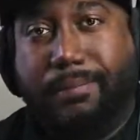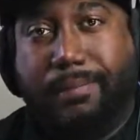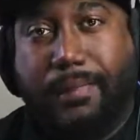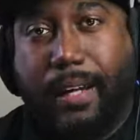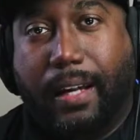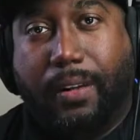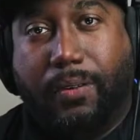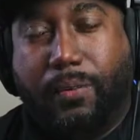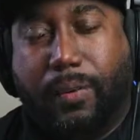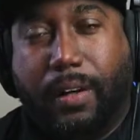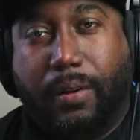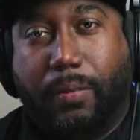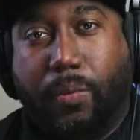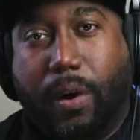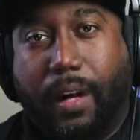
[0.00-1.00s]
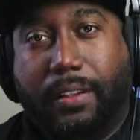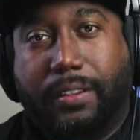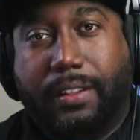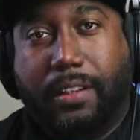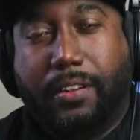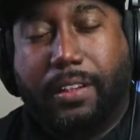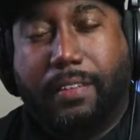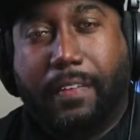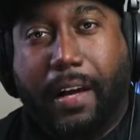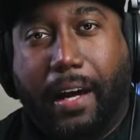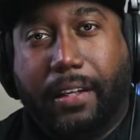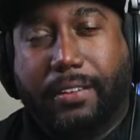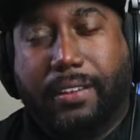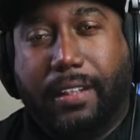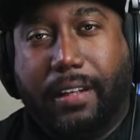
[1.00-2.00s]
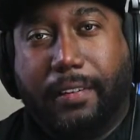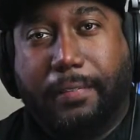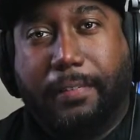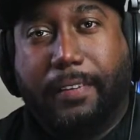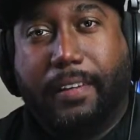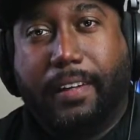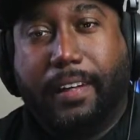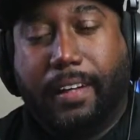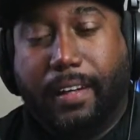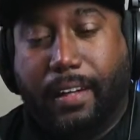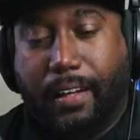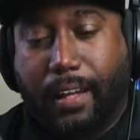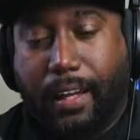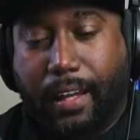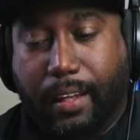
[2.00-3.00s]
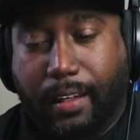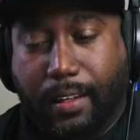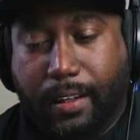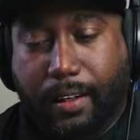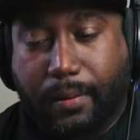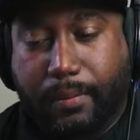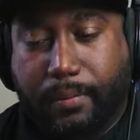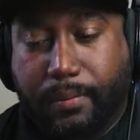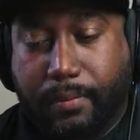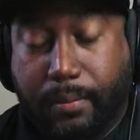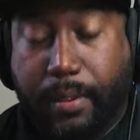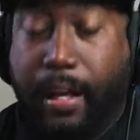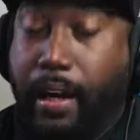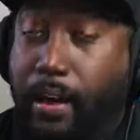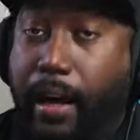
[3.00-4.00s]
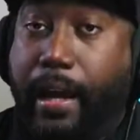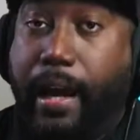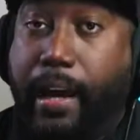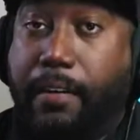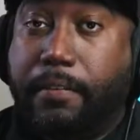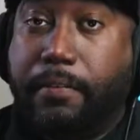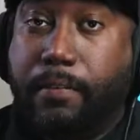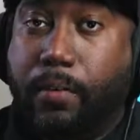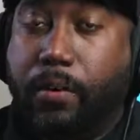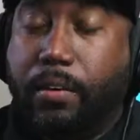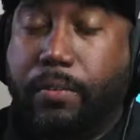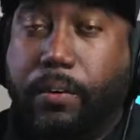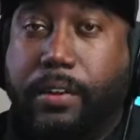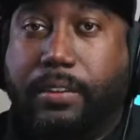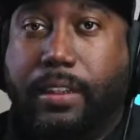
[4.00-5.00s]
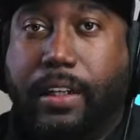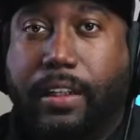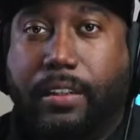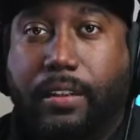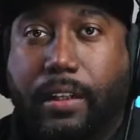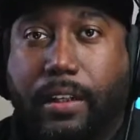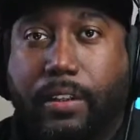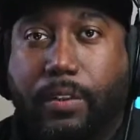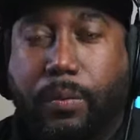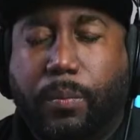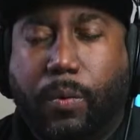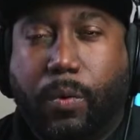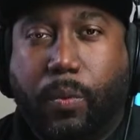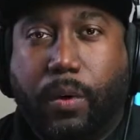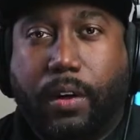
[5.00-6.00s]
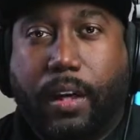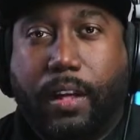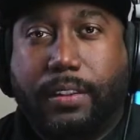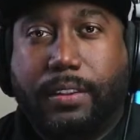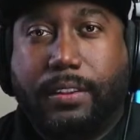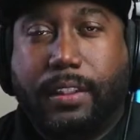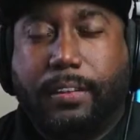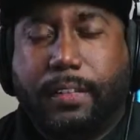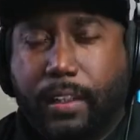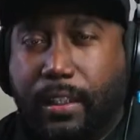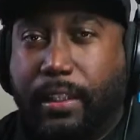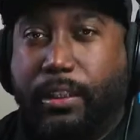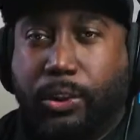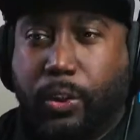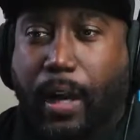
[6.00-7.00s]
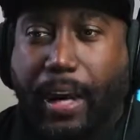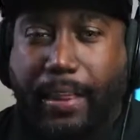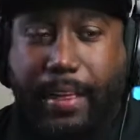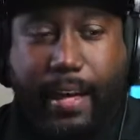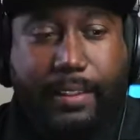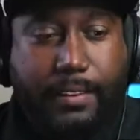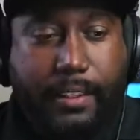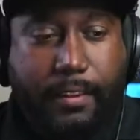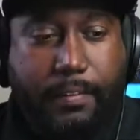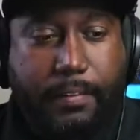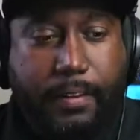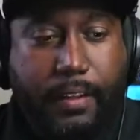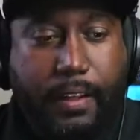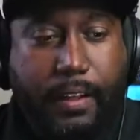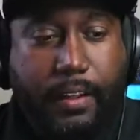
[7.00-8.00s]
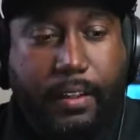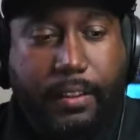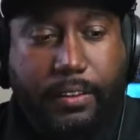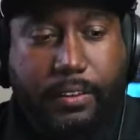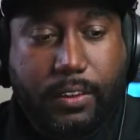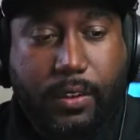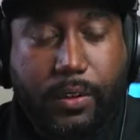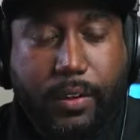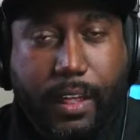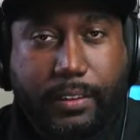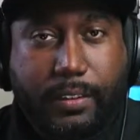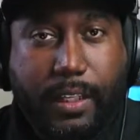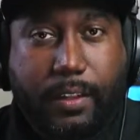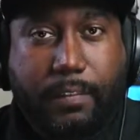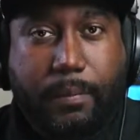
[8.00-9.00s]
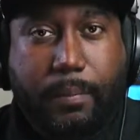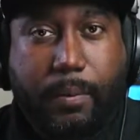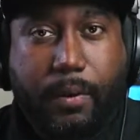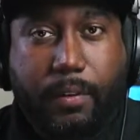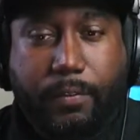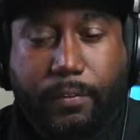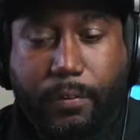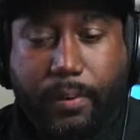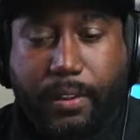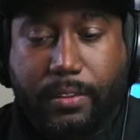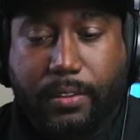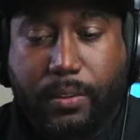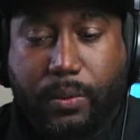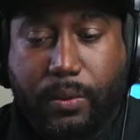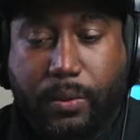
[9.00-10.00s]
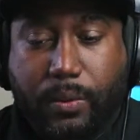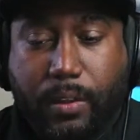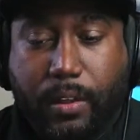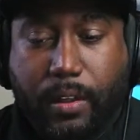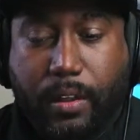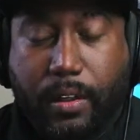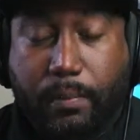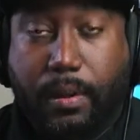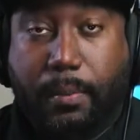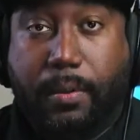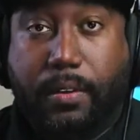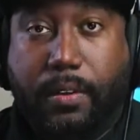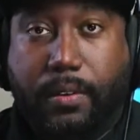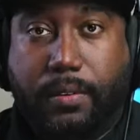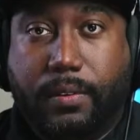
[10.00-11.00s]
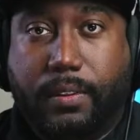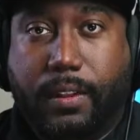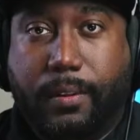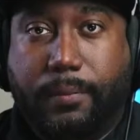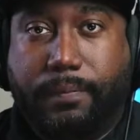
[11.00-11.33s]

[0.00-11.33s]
don't wear watches. I don't leave the house enough. And, but now I have more of a reason. I do more workouts and stuff, and I need to track that stuff. So that's kind of important for me to be able to do. So,